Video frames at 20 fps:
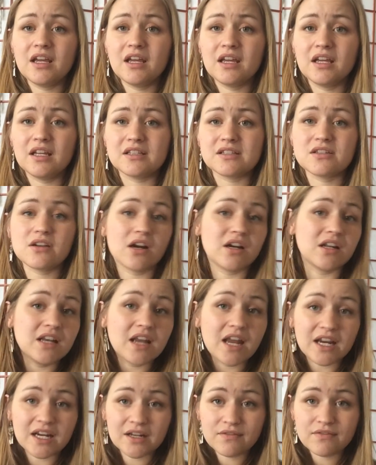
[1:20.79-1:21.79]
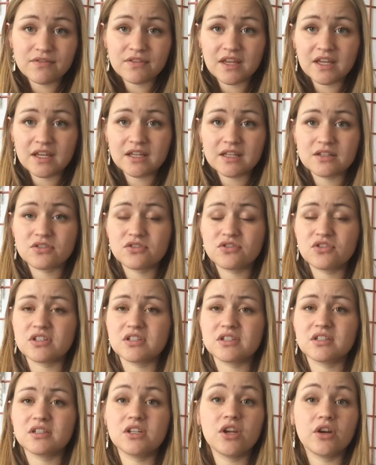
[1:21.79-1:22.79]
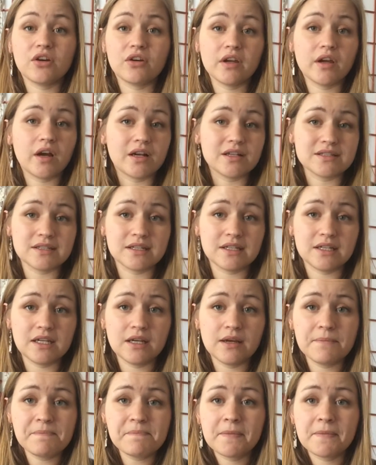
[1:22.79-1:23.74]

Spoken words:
it's not a negative thing, it's just curiosity,